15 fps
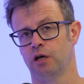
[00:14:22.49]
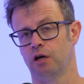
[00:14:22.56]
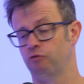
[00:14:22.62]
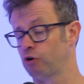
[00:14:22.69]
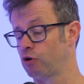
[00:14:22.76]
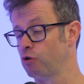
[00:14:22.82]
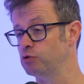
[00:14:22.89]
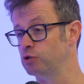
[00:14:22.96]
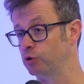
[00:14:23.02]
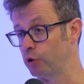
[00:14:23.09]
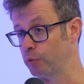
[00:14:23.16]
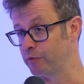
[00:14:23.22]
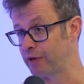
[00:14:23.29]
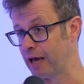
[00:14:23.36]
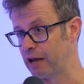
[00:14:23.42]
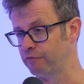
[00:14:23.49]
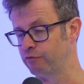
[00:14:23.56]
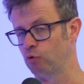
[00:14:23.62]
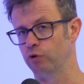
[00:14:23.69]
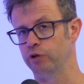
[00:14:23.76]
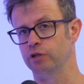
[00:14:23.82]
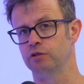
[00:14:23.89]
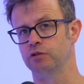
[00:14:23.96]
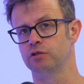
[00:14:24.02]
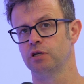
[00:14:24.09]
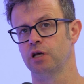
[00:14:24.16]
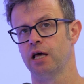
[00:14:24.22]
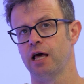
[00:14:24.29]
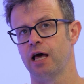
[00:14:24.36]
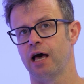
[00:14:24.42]
recruited a group of Californians
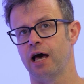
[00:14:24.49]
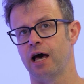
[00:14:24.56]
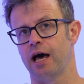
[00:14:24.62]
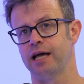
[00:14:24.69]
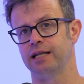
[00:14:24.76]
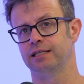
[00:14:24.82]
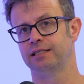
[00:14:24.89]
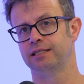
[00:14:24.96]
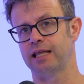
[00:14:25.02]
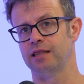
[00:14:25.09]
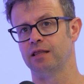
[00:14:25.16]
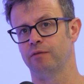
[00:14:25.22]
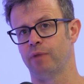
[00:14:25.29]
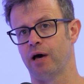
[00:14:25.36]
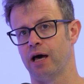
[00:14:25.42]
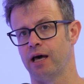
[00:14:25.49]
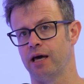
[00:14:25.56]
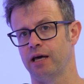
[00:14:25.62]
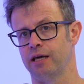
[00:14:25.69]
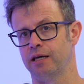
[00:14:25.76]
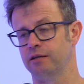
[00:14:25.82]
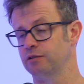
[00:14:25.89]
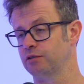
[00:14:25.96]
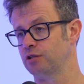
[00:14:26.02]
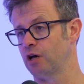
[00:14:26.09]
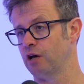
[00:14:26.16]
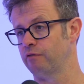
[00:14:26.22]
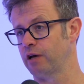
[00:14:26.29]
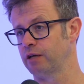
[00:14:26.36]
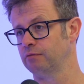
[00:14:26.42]
and sent them a
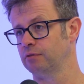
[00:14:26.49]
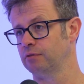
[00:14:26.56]
survey.